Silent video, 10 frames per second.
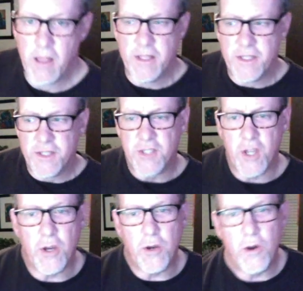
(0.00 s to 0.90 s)

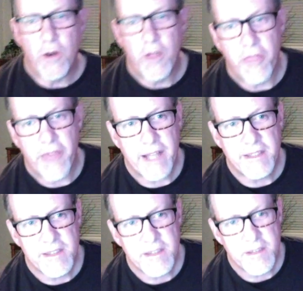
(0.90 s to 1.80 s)
So that's
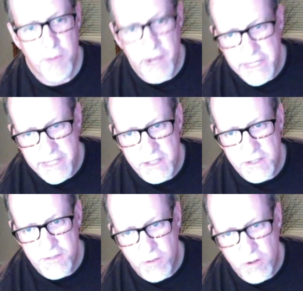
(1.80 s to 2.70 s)
some ideas
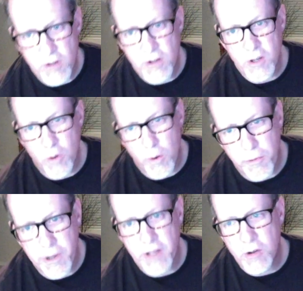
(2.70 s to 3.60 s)
for
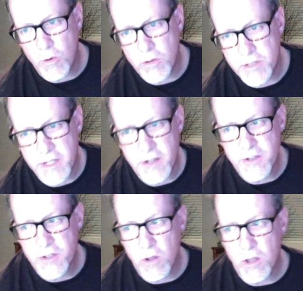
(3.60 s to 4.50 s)
incorporating chords into your
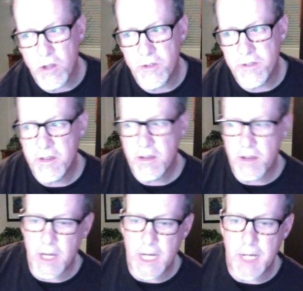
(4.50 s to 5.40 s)
solos.
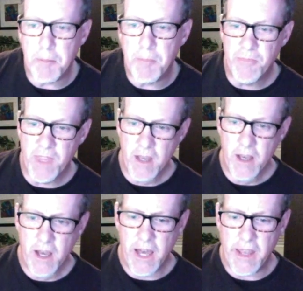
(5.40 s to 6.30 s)

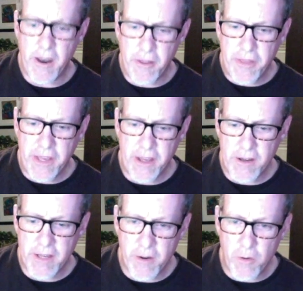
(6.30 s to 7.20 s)
Another thing I'll
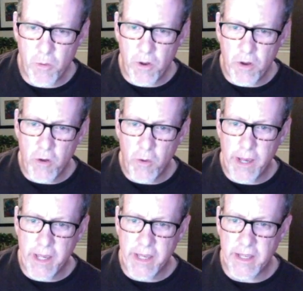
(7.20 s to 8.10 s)
hit real
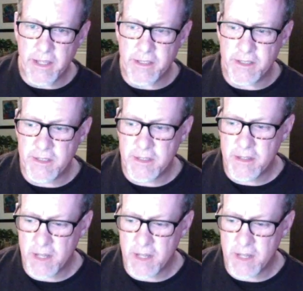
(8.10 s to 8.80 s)
quick is